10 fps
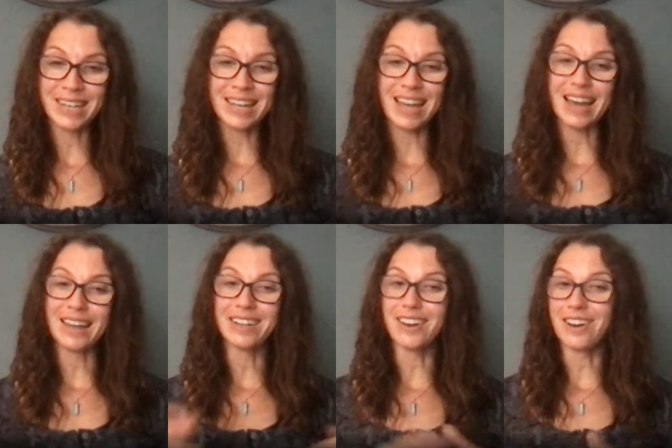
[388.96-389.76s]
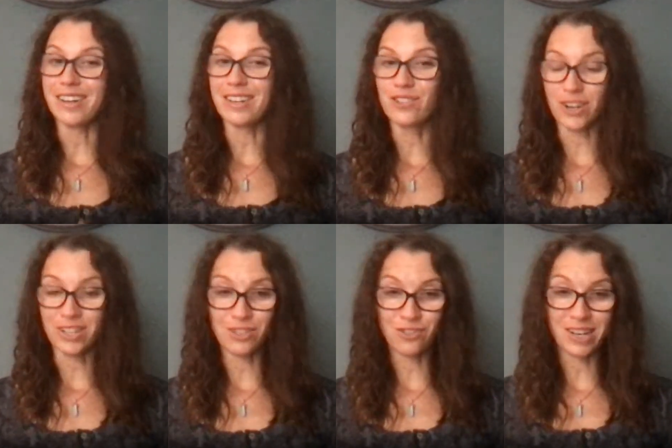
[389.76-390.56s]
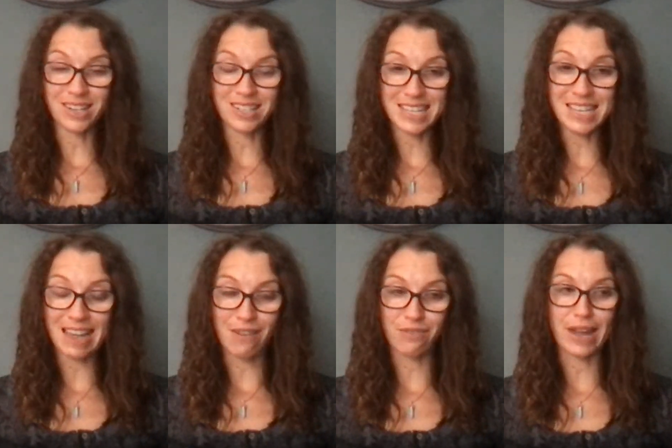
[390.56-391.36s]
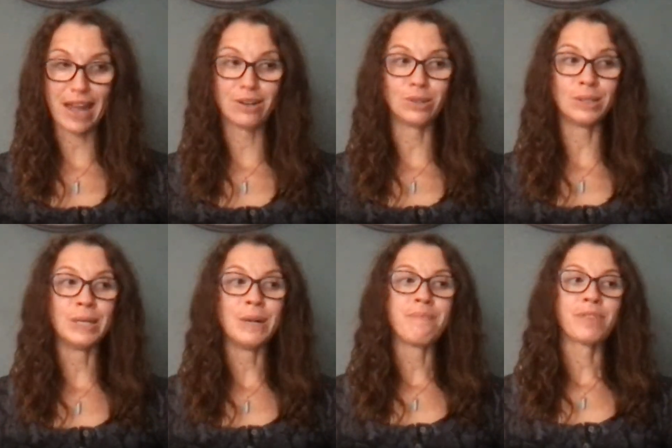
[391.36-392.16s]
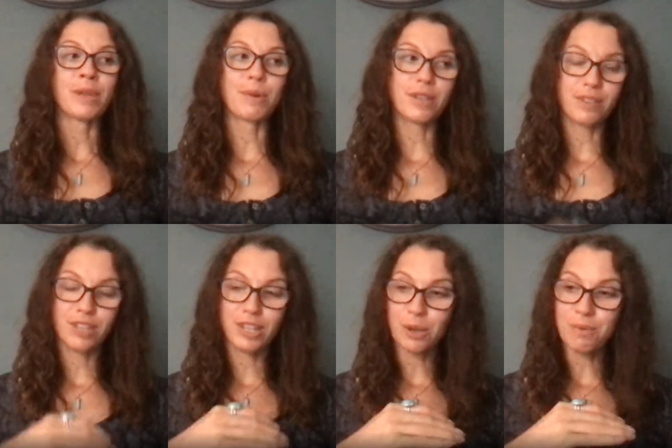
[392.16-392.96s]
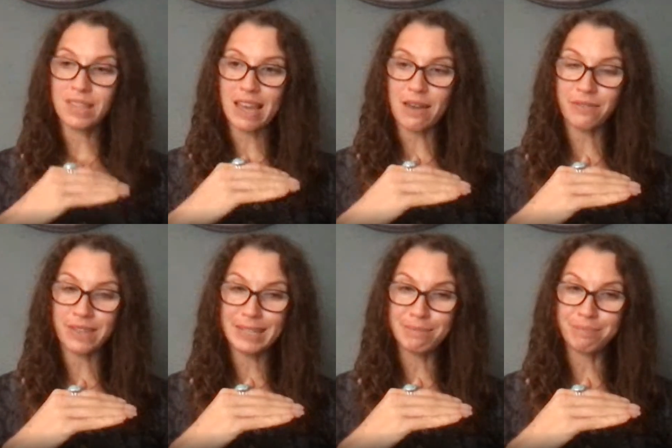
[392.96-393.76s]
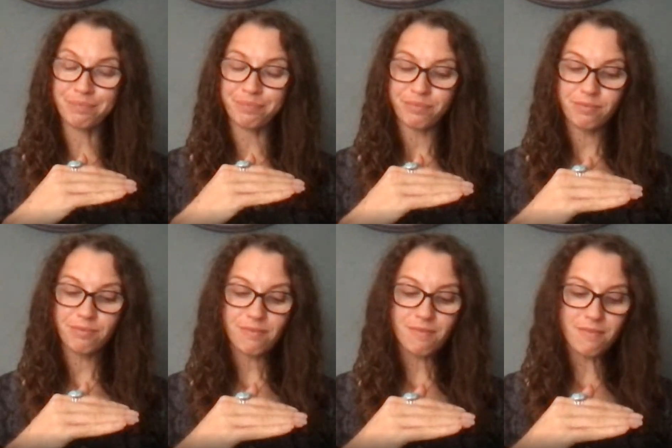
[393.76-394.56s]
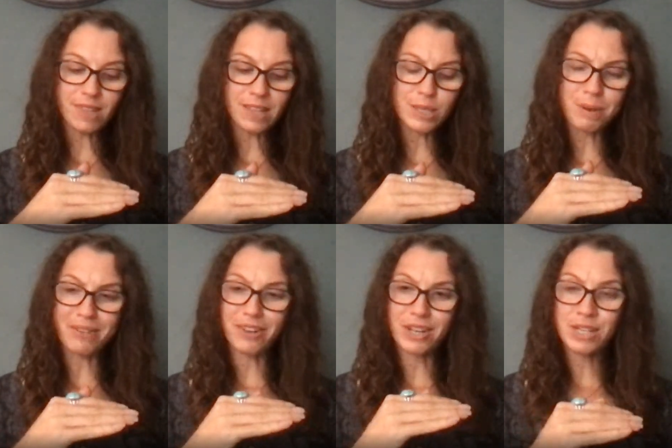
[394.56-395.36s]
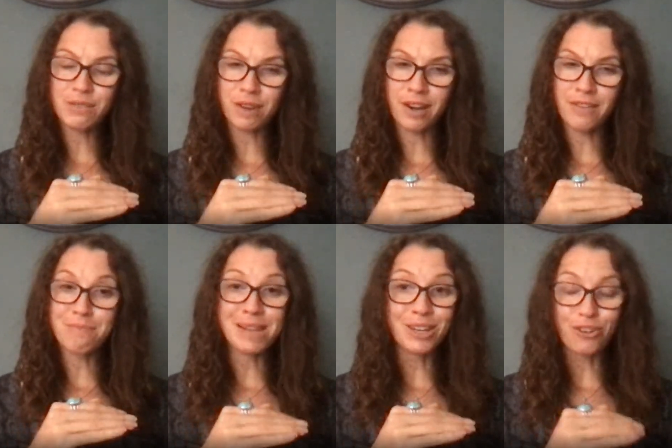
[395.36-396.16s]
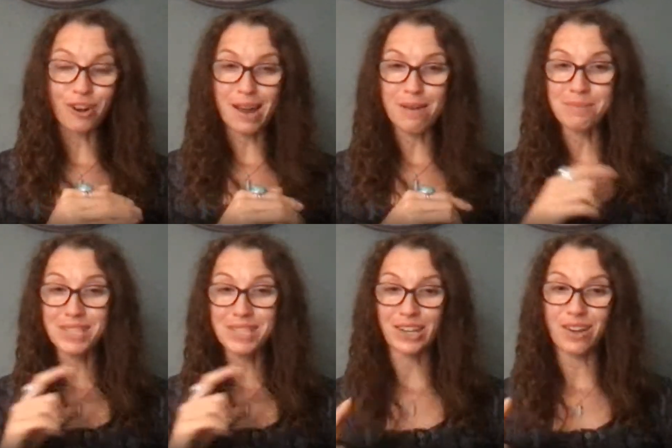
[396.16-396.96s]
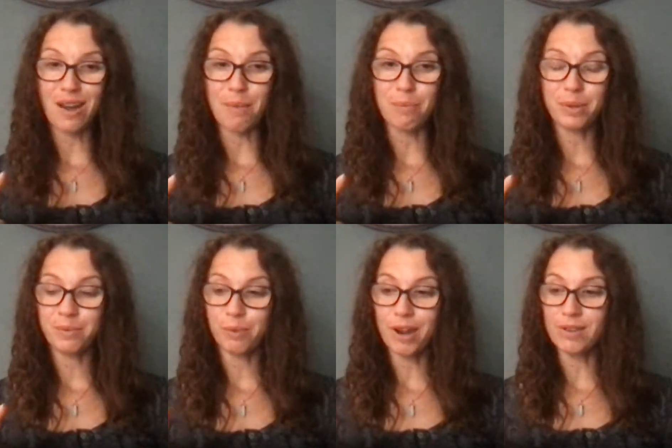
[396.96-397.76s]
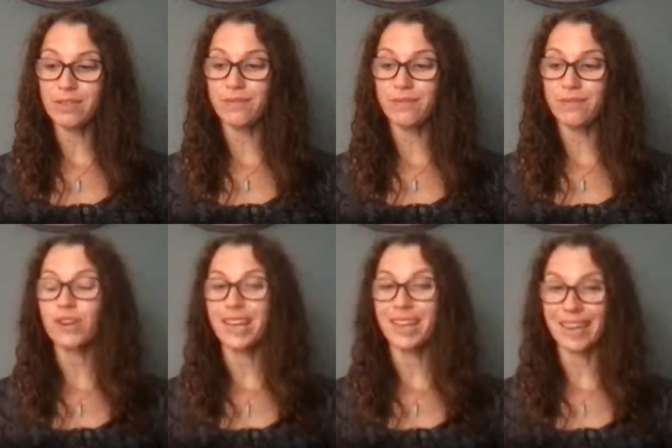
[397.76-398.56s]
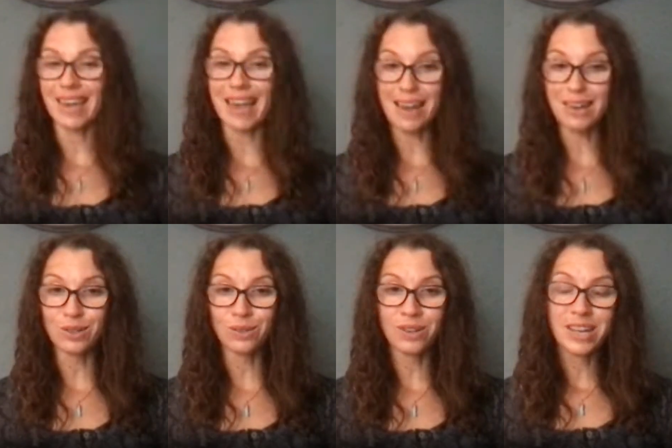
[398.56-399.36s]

and I try to drink decaf now. But with caffeine, there's about 95 milligrams in a cup, whereas if you drink cacao,